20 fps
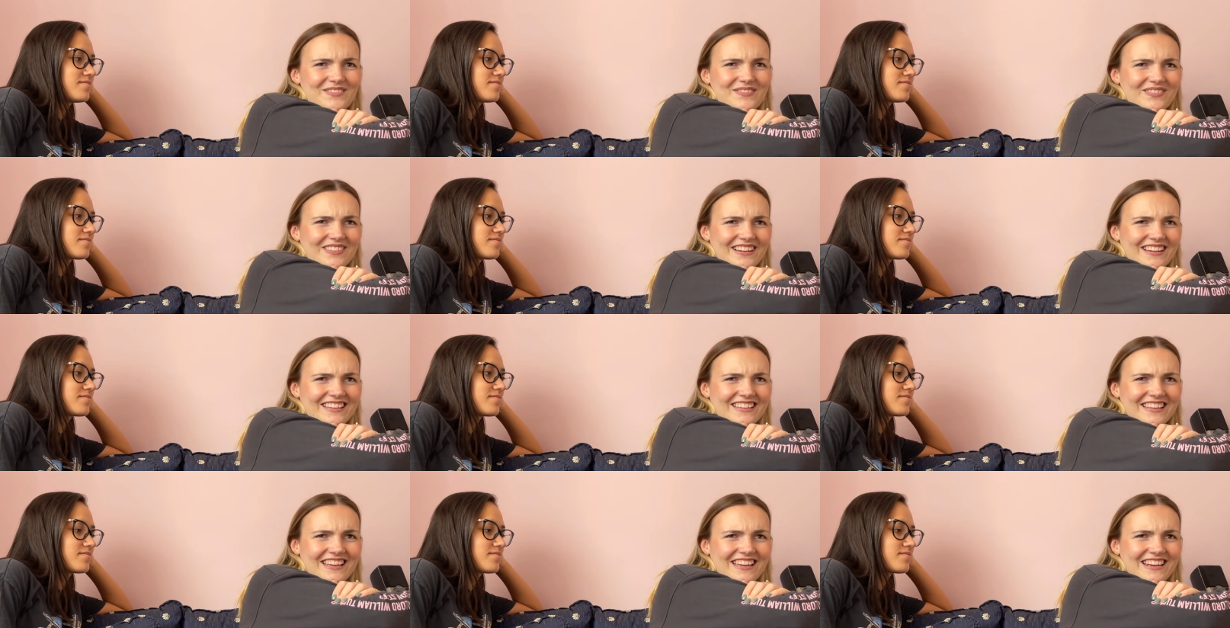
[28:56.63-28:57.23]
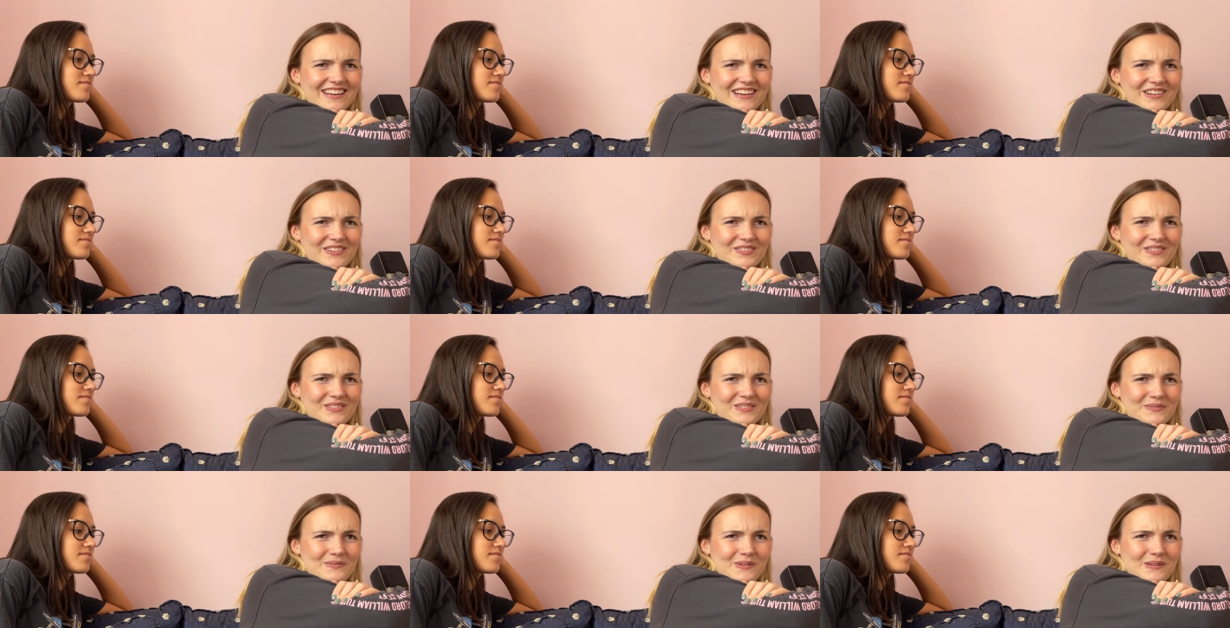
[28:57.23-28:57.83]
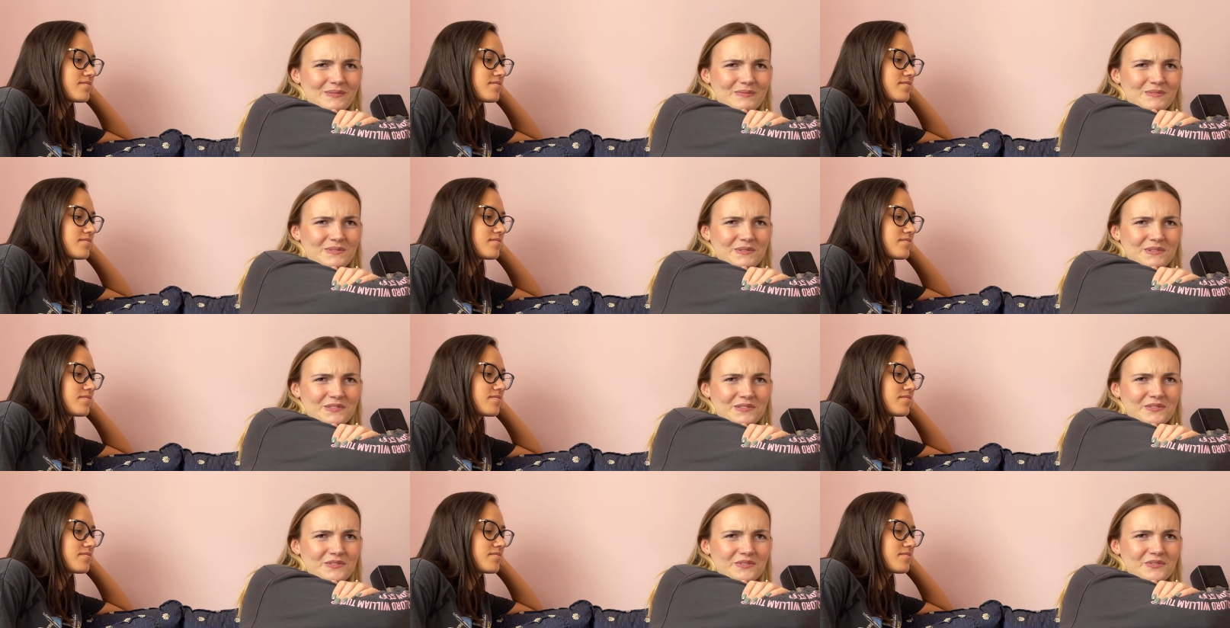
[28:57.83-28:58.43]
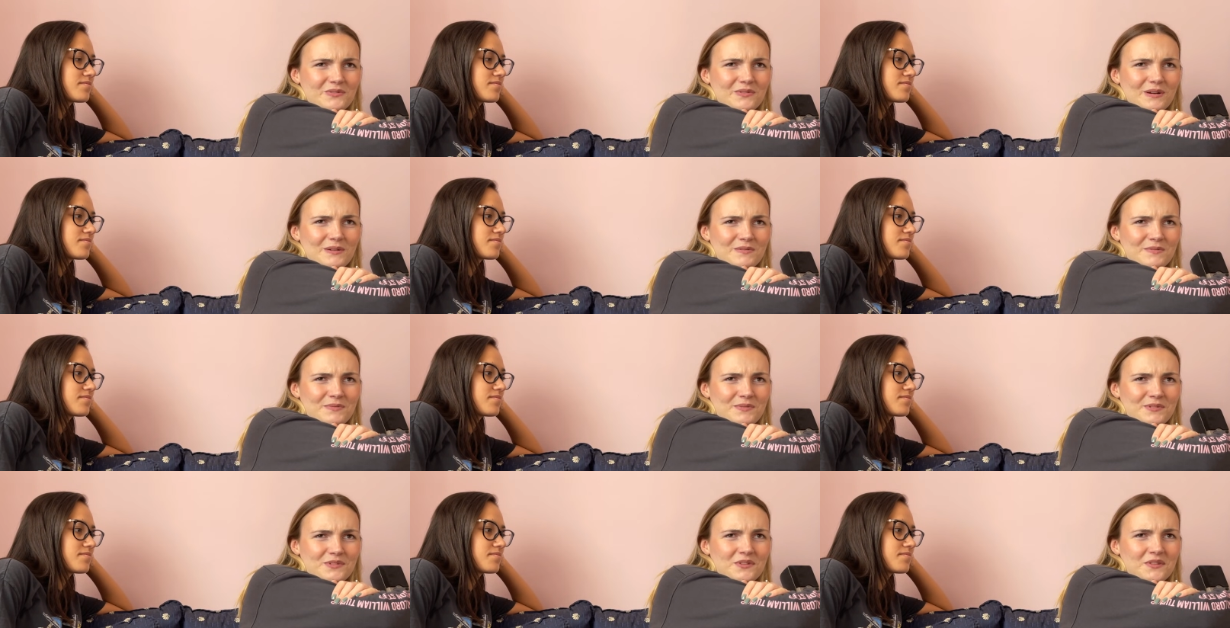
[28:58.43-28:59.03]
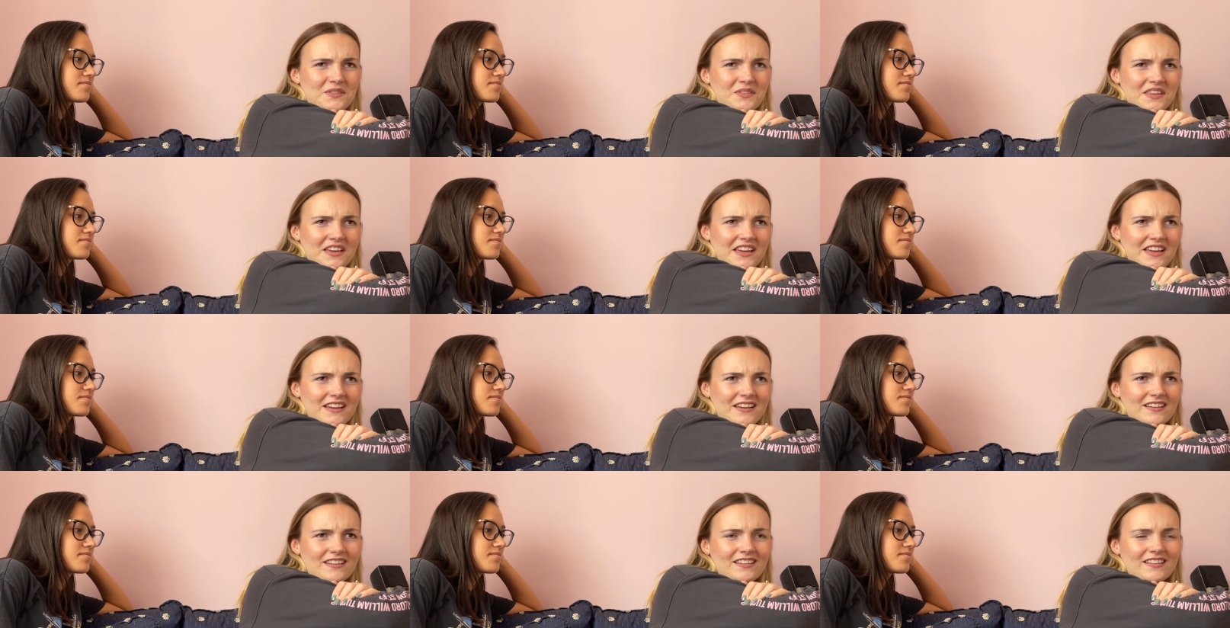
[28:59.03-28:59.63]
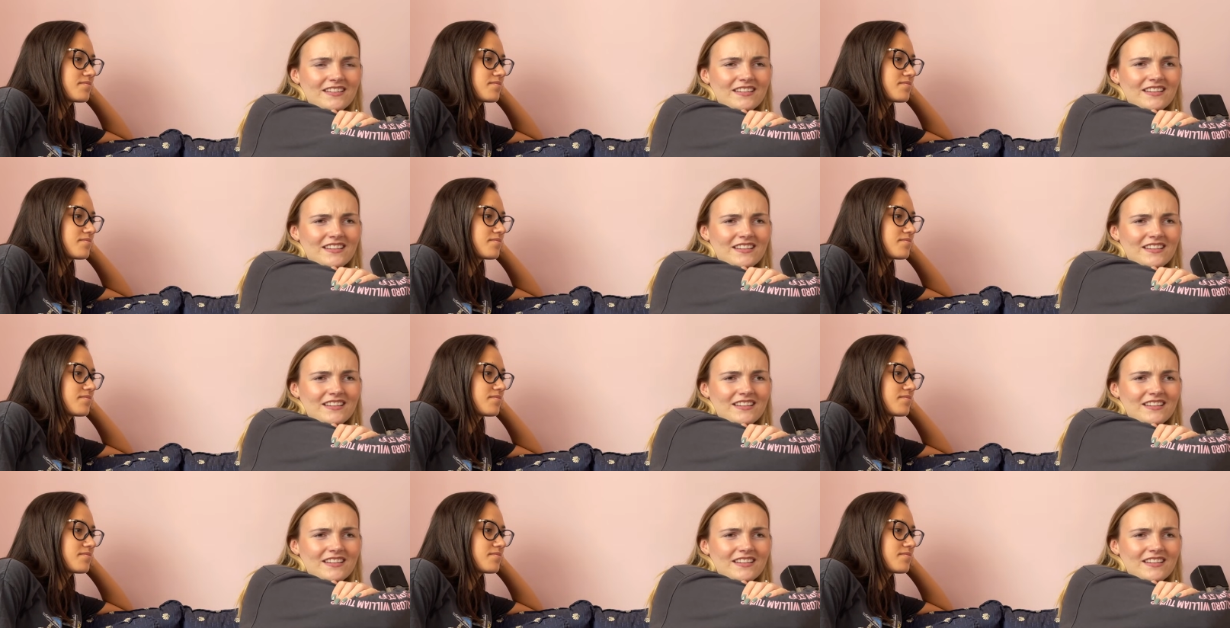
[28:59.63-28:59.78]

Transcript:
Speaker 1: Fucking hate it. I don't know what I'm supposed to do, what I'm supposed to think.